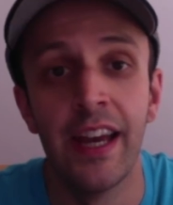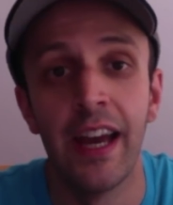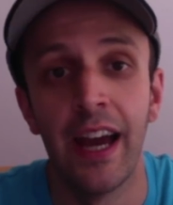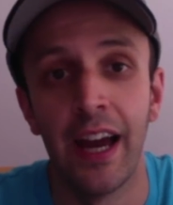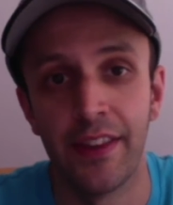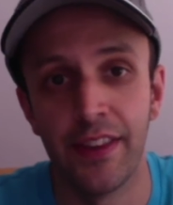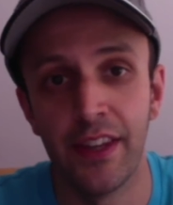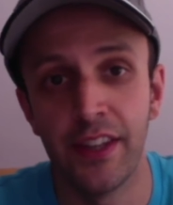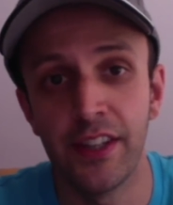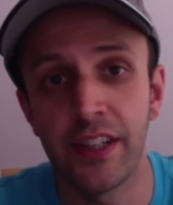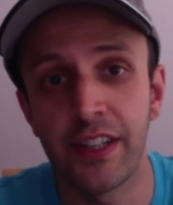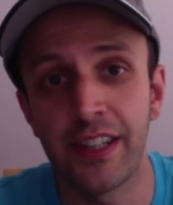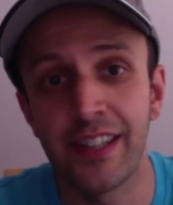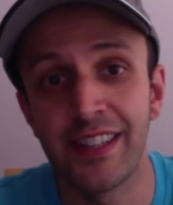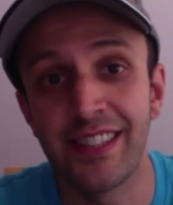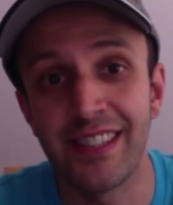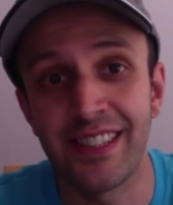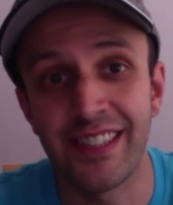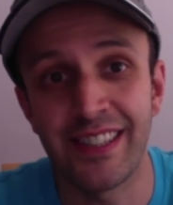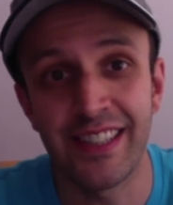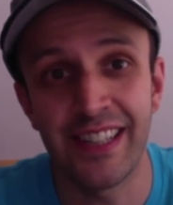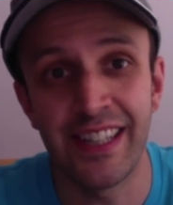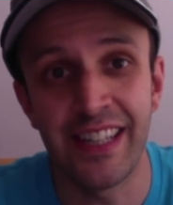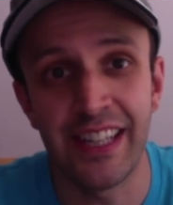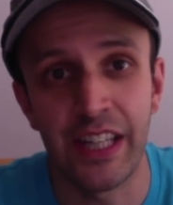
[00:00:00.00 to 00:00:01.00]
and then you can
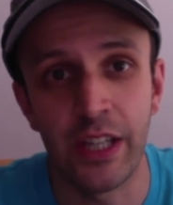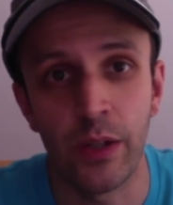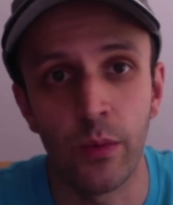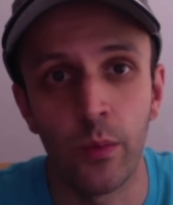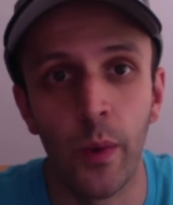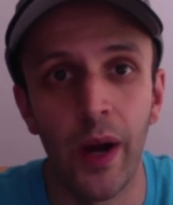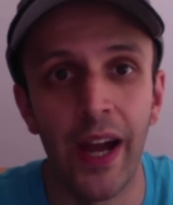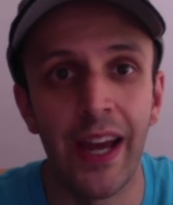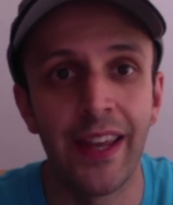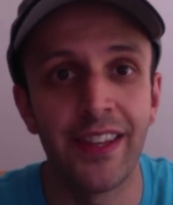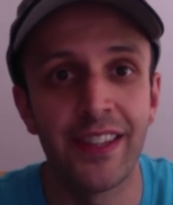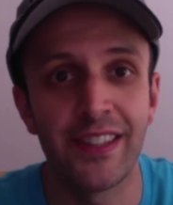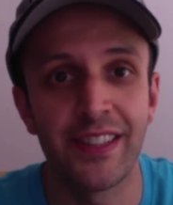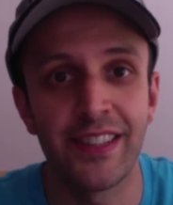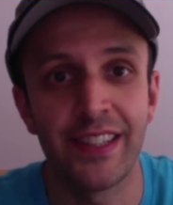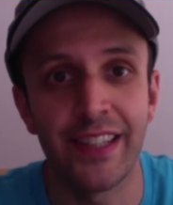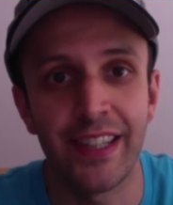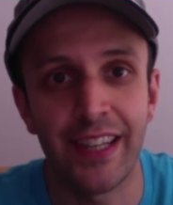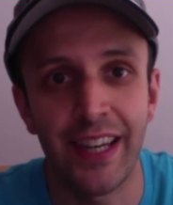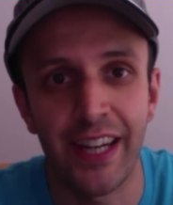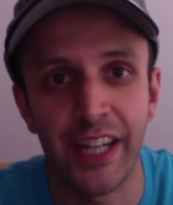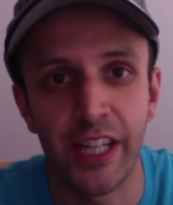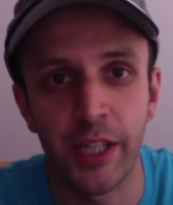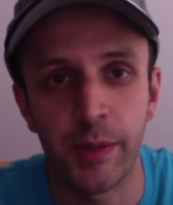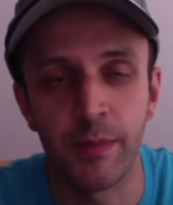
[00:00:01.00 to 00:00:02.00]
see where this
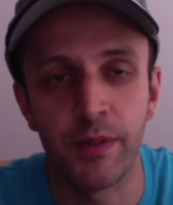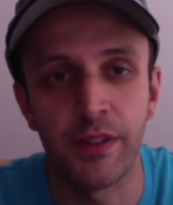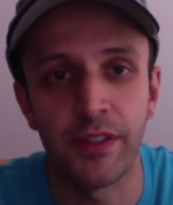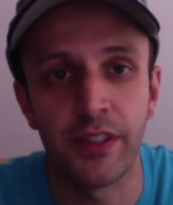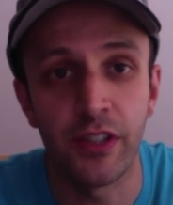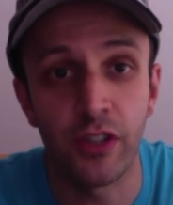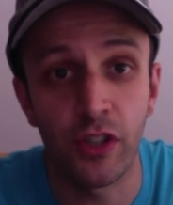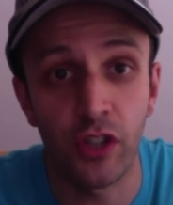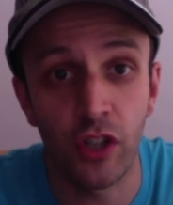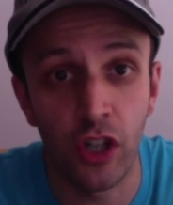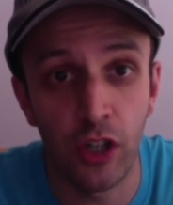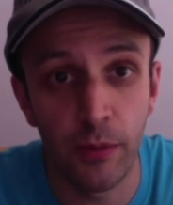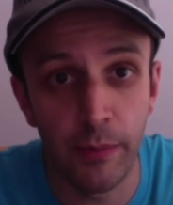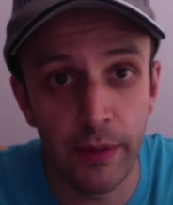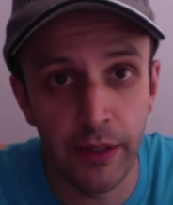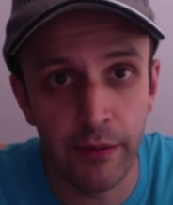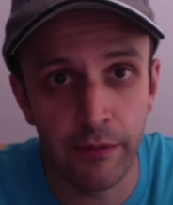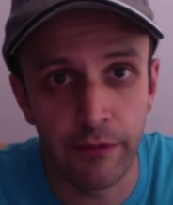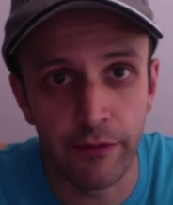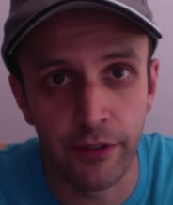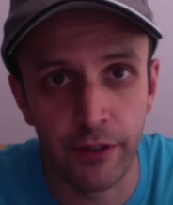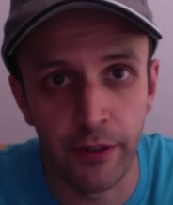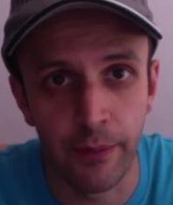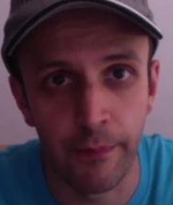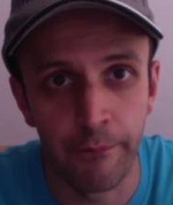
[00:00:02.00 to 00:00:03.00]
engagement is coming
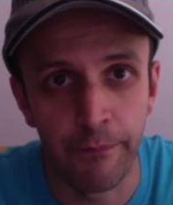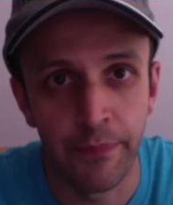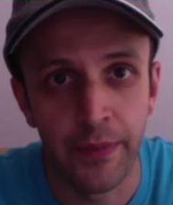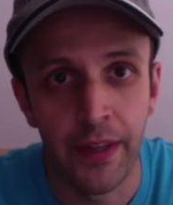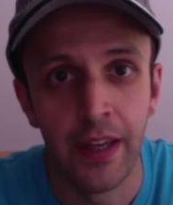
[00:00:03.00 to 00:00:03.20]
from,